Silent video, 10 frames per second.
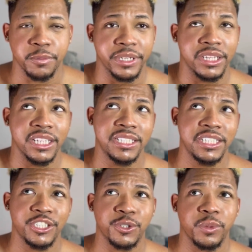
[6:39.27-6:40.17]
But in this
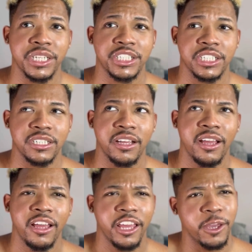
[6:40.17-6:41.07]
situation,
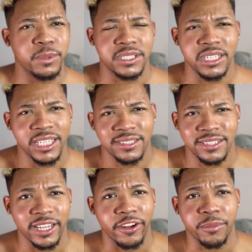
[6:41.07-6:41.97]
it was necessary